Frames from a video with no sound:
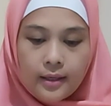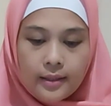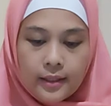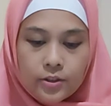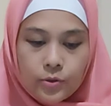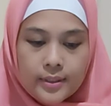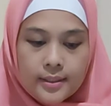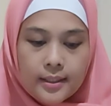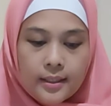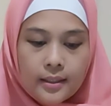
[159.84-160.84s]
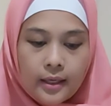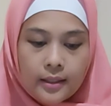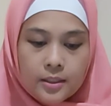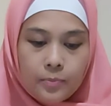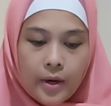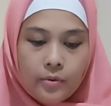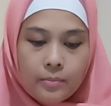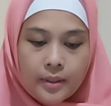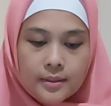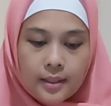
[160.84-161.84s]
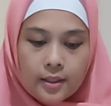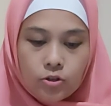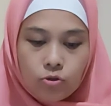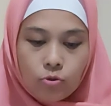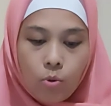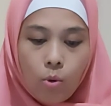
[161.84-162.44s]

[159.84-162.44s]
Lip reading: An interesting experiment is to